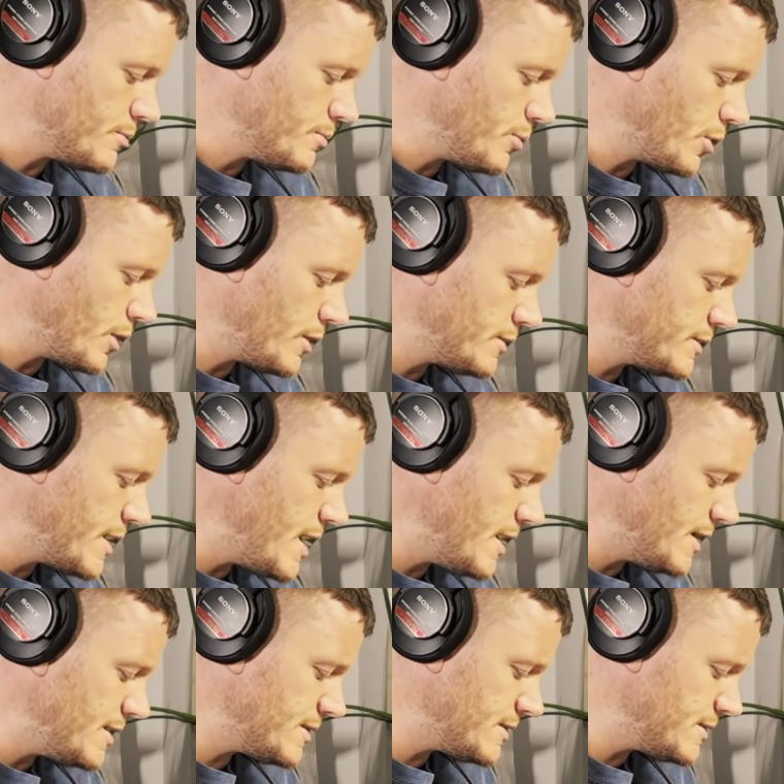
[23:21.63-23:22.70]
But take
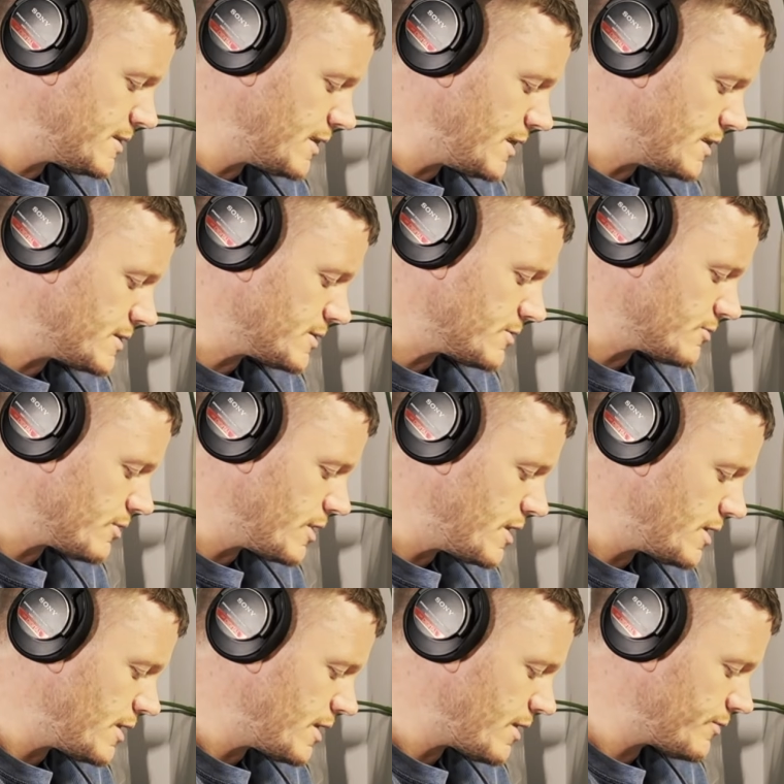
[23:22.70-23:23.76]
a listen to this,
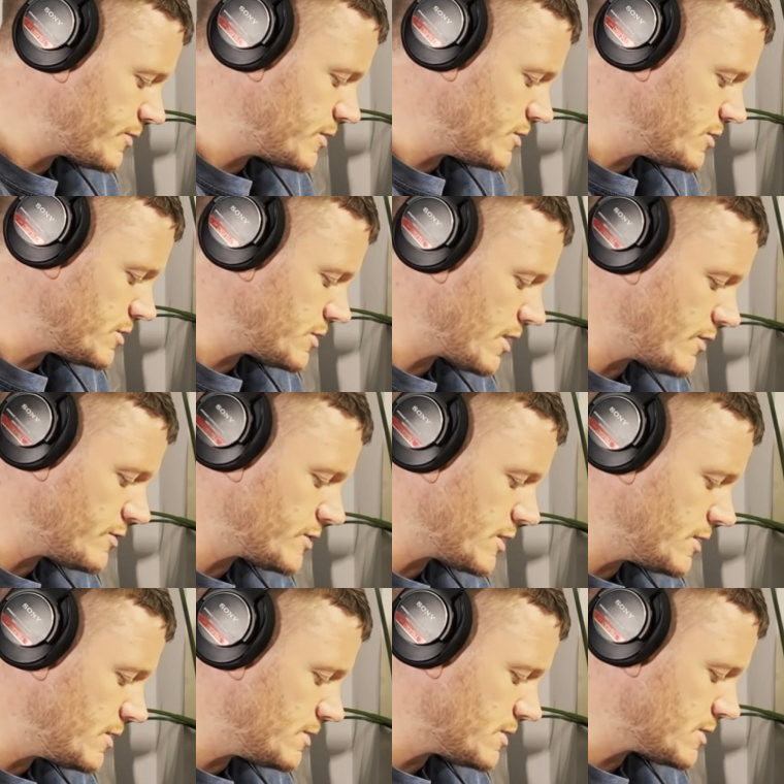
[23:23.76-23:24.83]
right? I have to just, I was a
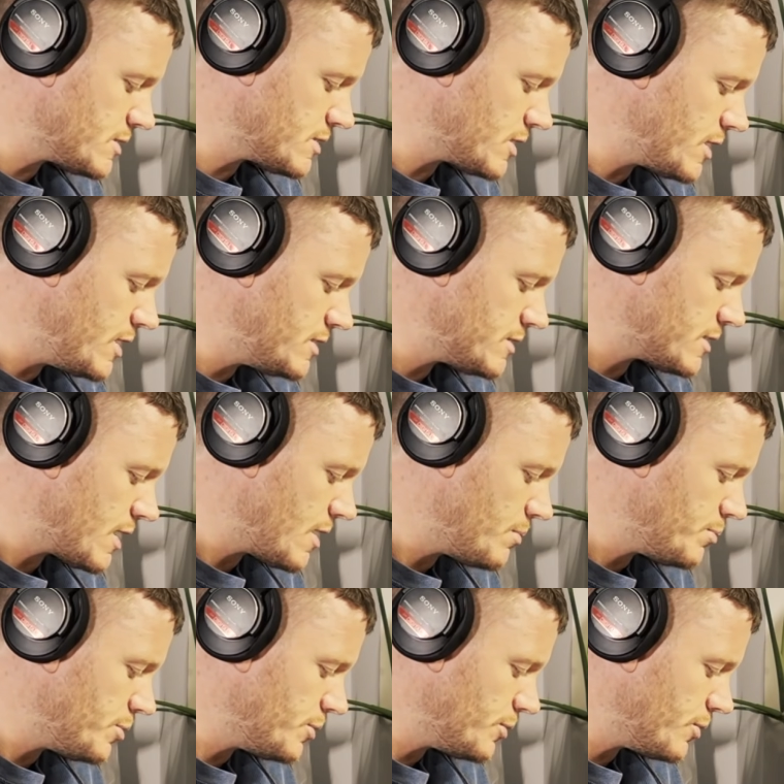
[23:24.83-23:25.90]
little side
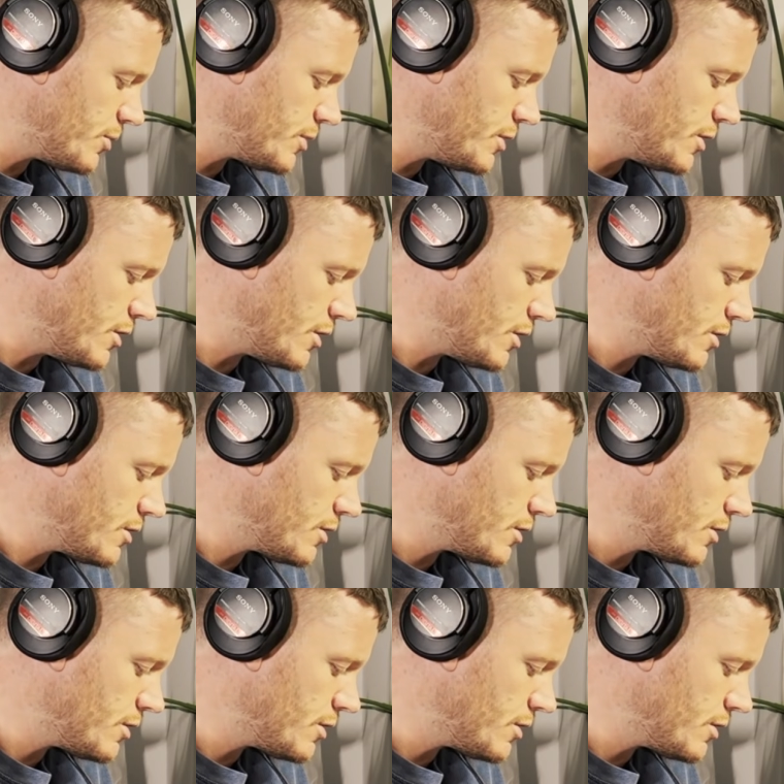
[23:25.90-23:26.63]
sample note here.